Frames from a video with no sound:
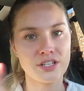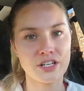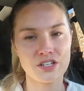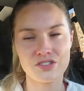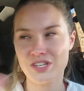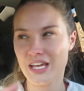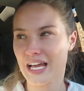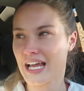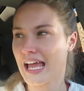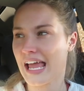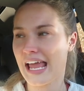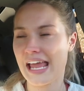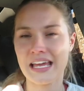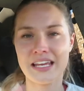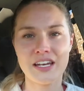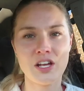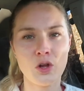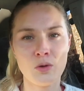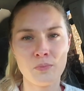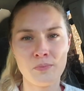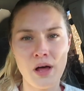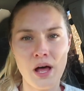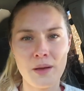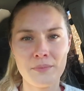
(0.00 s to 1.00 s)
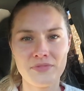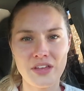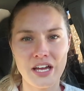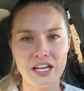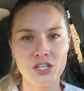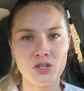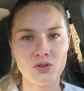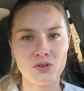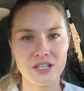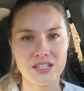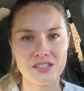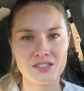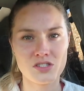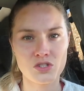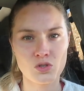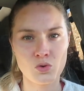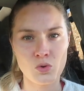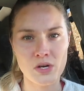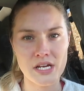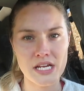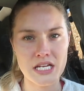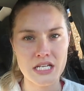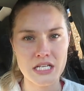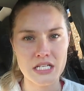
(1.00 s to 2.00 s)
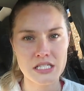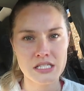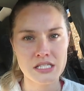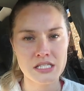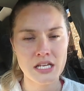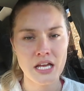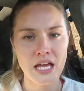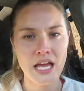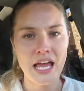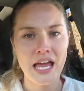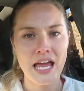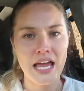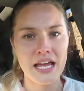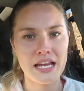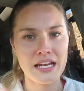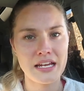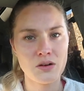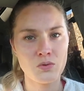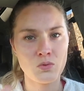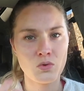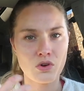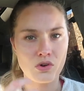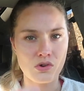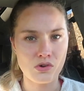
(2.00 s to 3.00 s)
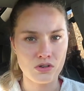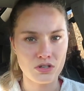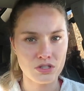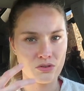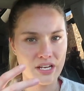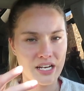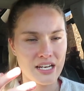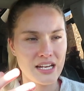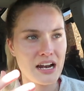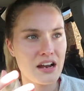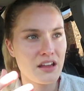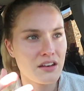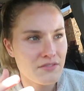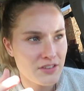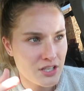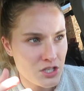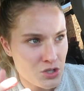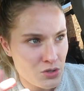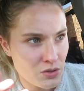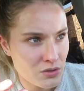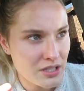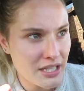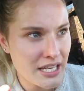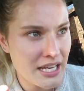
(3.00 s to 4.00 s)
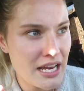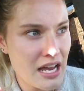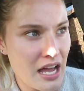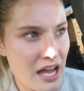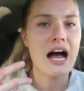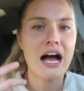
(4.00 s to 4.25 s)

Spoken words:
There's like a handheld pump that you can squeeze and it will get it out eventually.